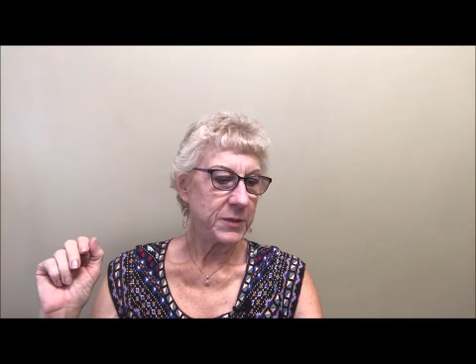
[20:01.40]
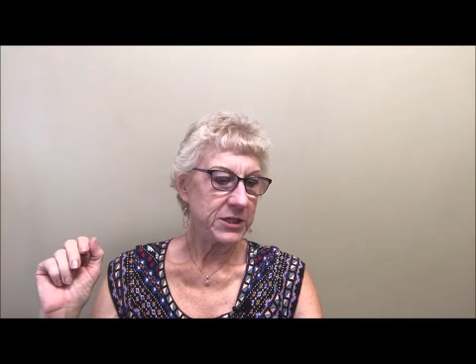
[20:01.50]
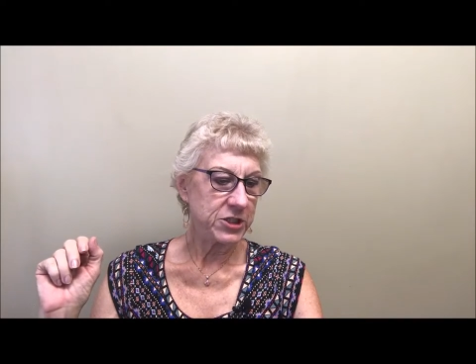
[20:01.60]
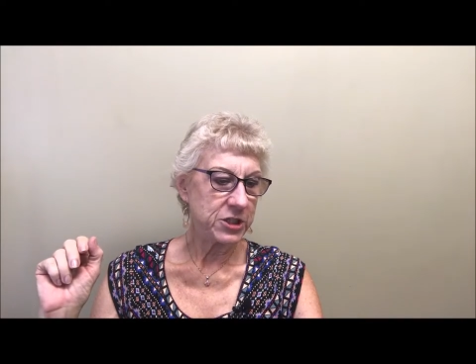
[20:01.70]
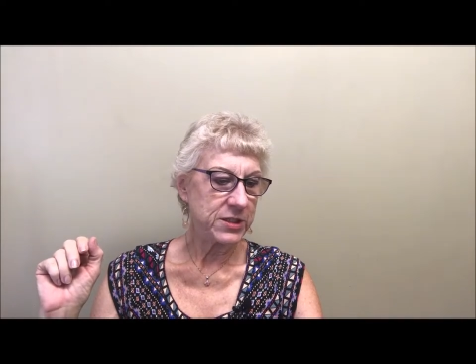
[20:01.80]

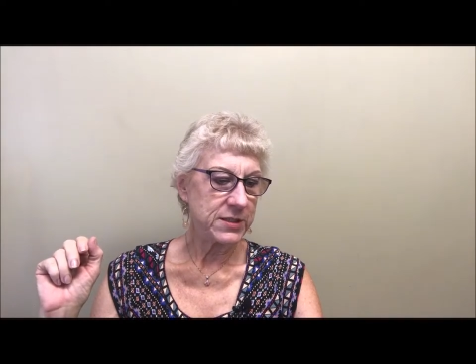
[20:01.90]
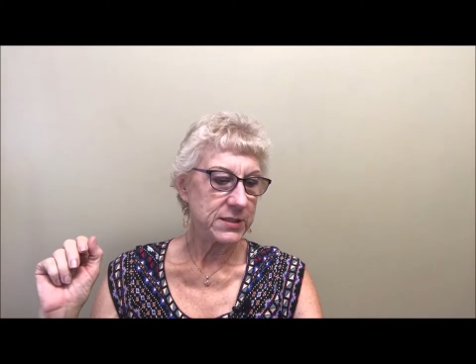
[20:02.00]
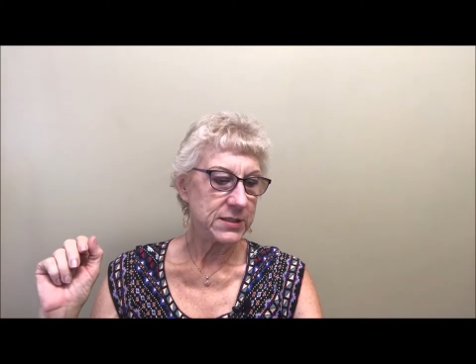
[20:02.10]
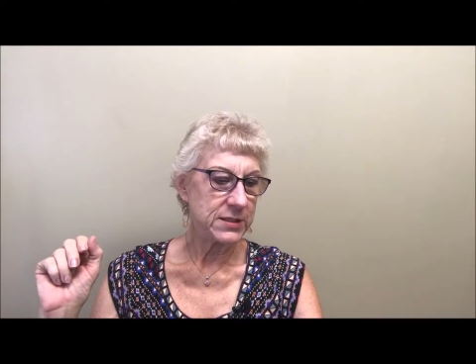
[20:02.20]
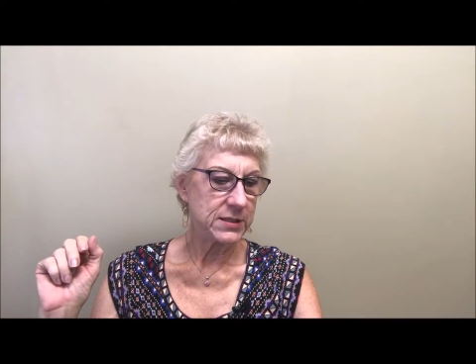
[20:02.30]

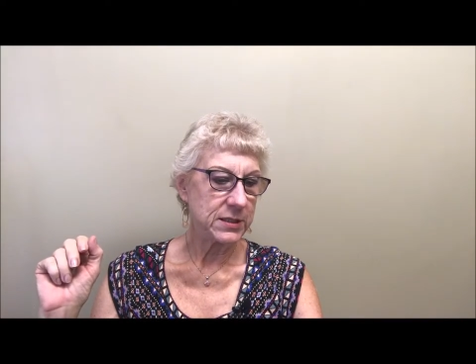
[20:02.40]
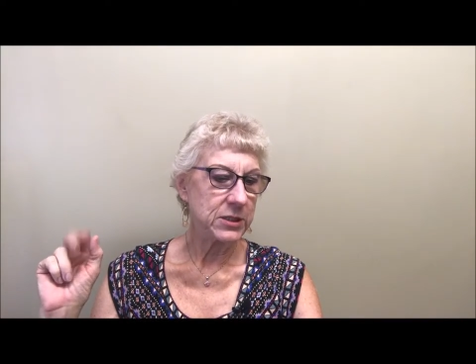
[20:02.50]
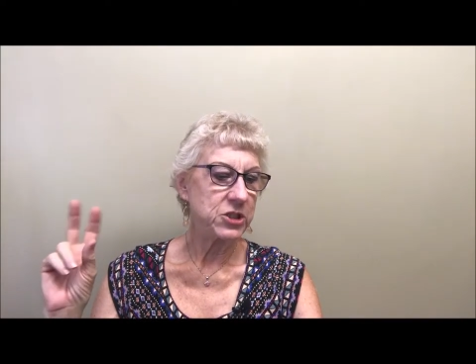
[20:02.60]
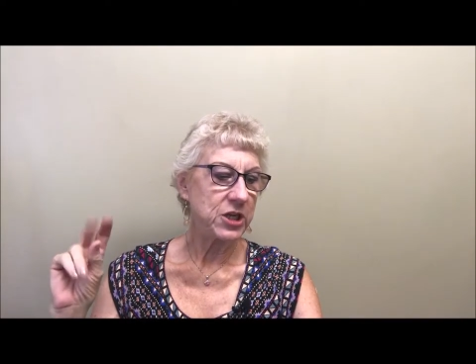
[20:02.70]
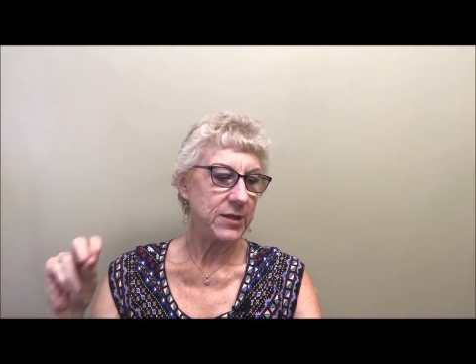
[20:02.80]
patients,
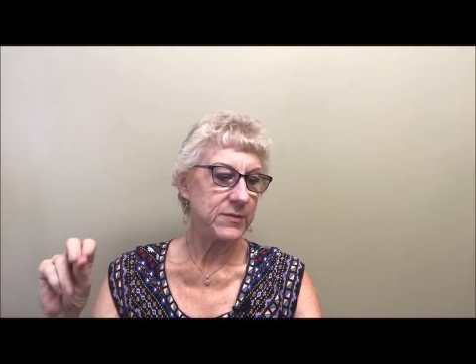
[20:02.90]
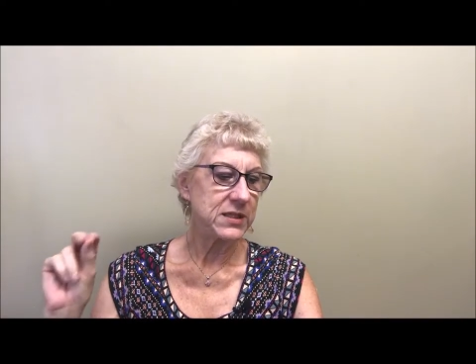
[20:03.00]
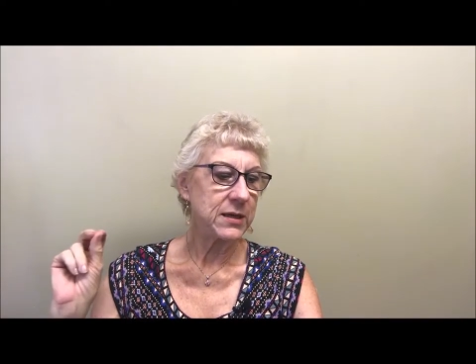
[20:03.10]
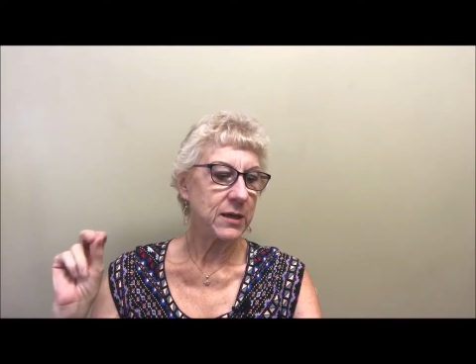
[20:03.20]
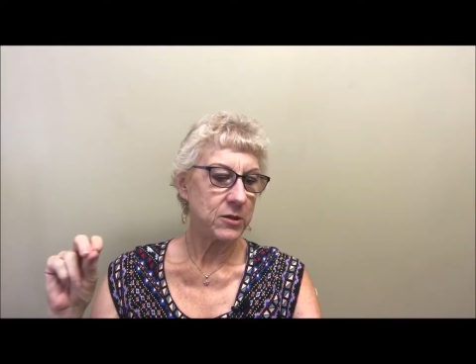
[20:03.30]
in James
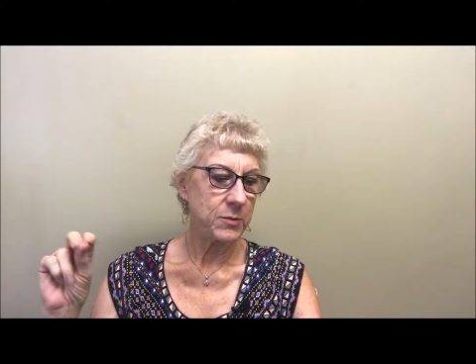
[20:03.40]
and other